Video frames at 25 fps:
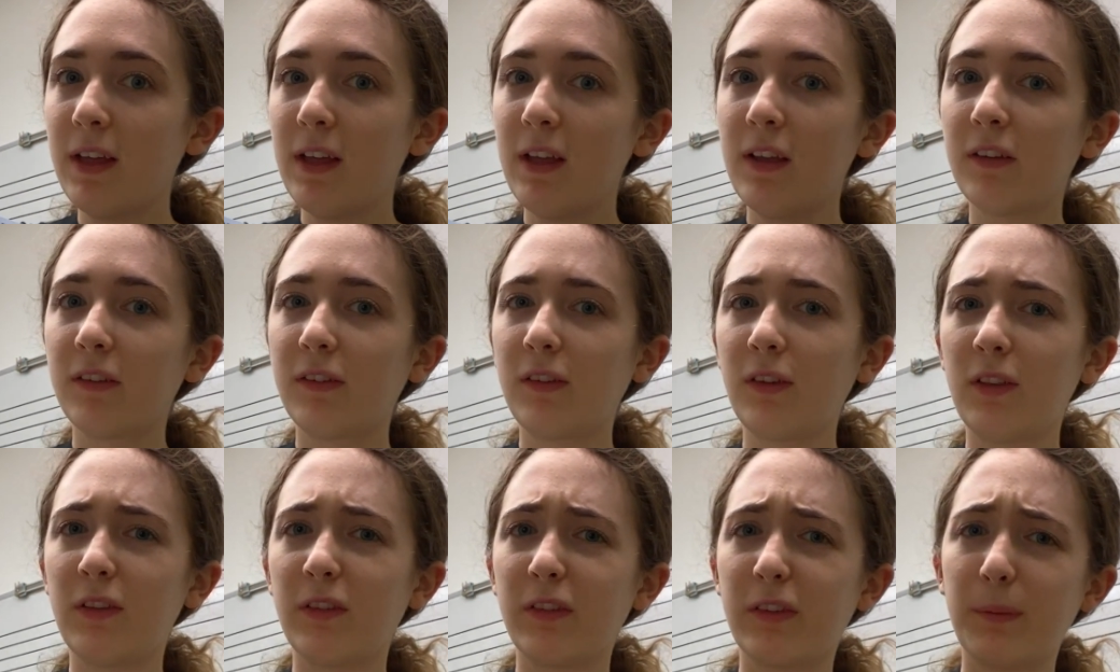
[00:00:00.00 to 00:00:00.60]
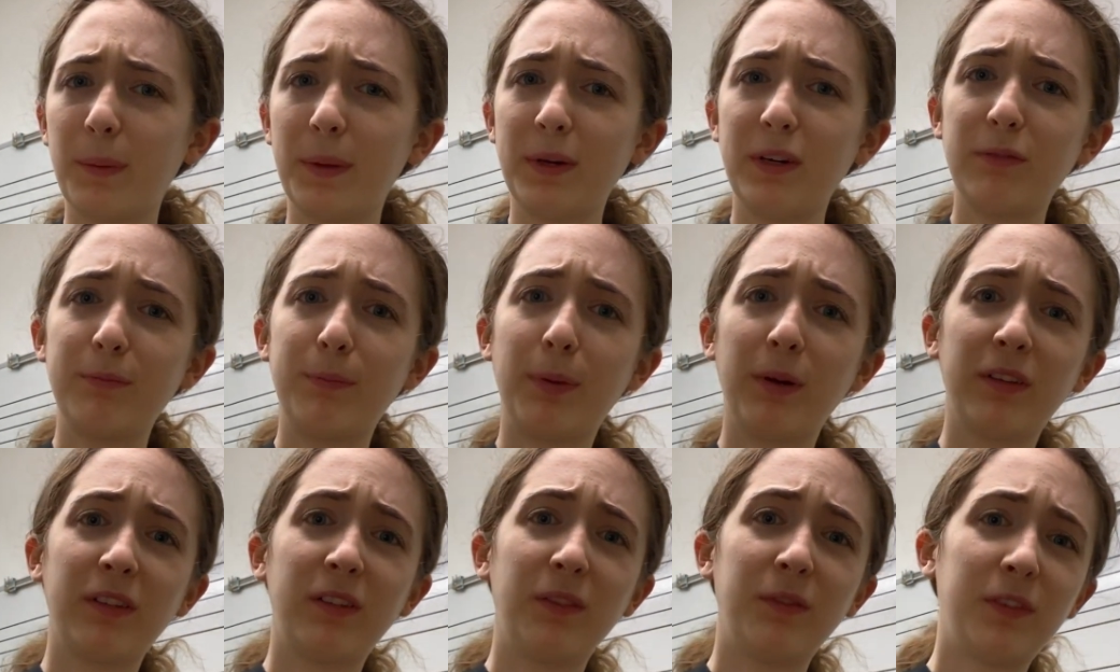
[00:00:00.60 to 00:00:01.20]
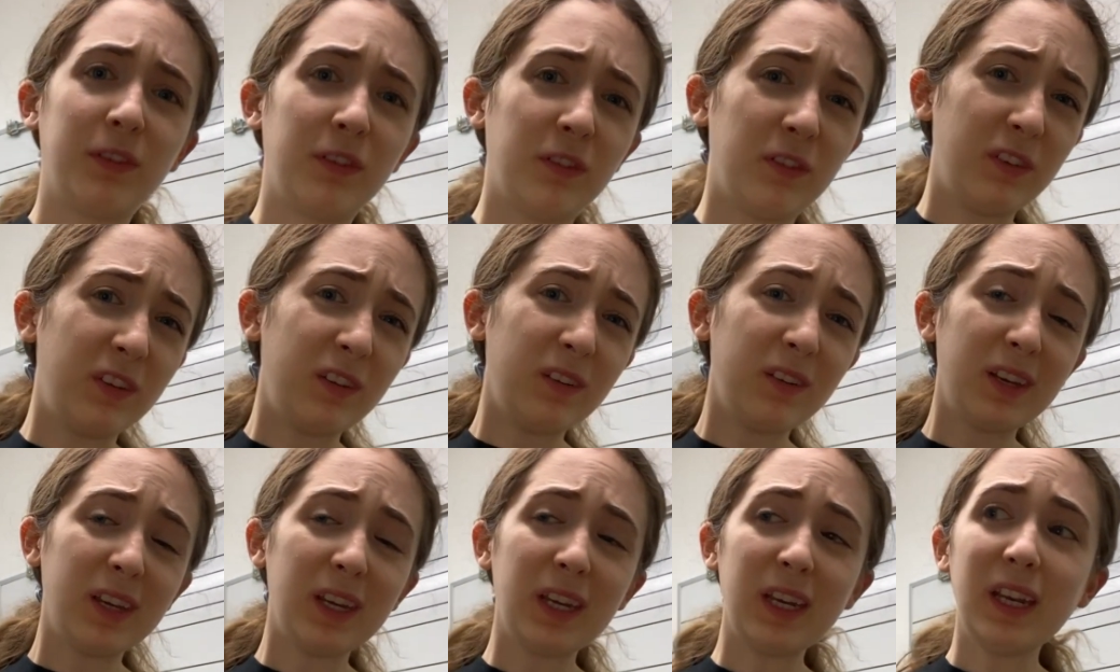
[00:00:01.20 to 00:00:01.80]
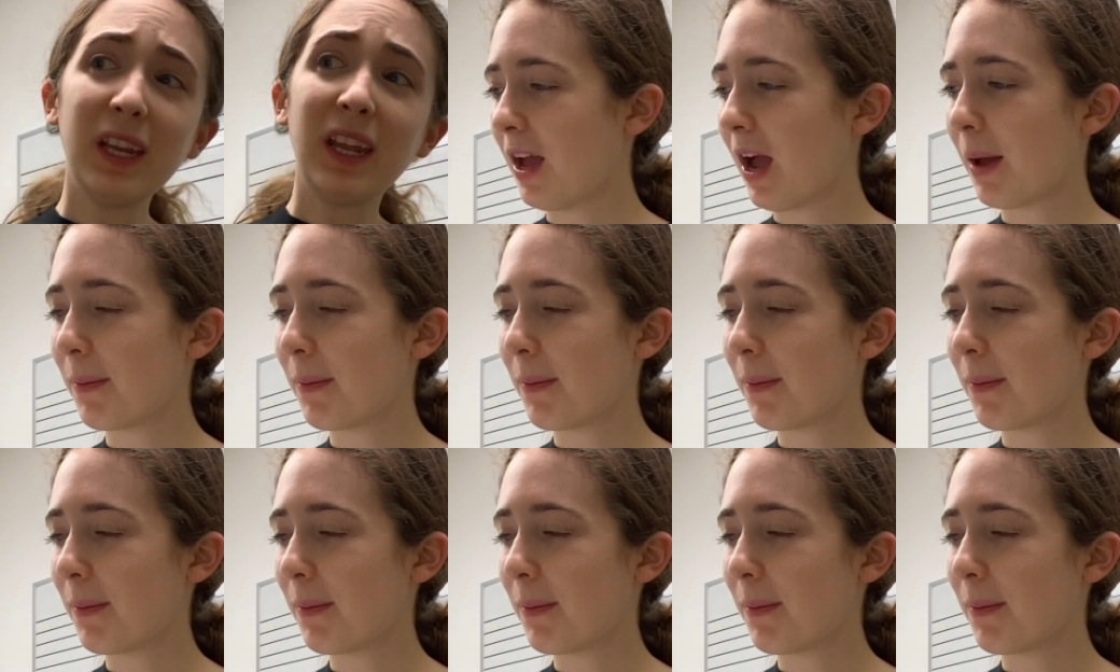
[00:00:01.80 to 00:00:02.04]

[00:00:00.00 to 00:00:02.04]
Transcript: So there's a bunch of books of Suzuki.